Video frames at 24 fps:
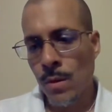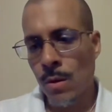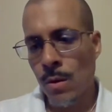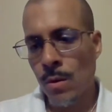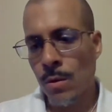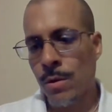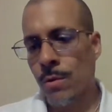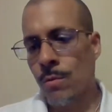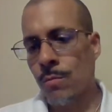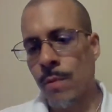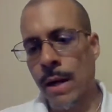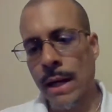
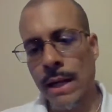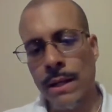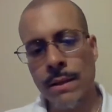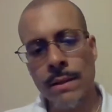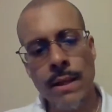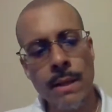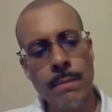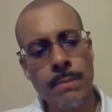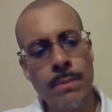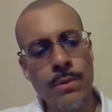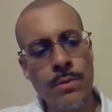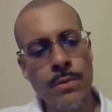Although record
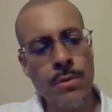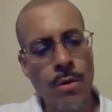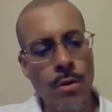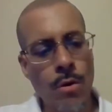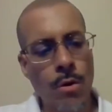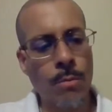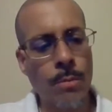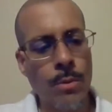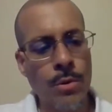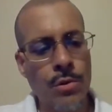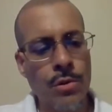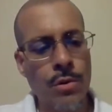labels are
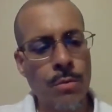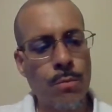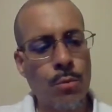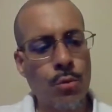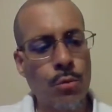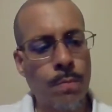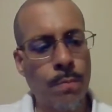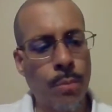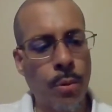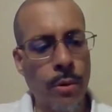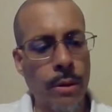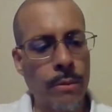almost a
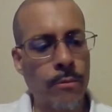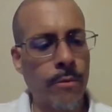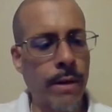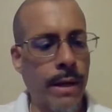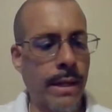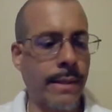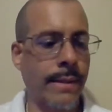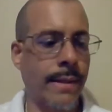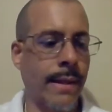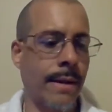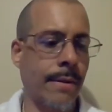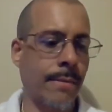moot point
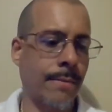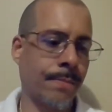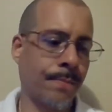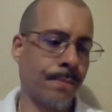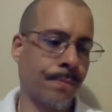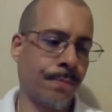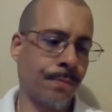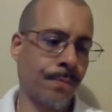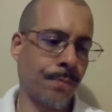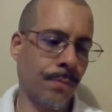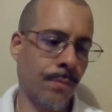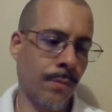right now,
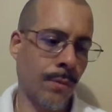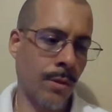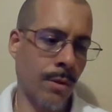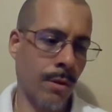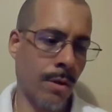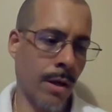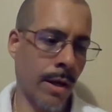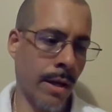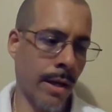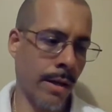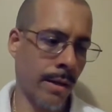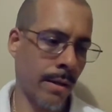
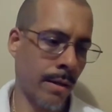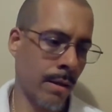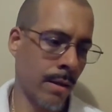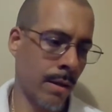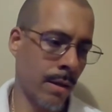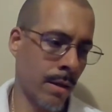okay?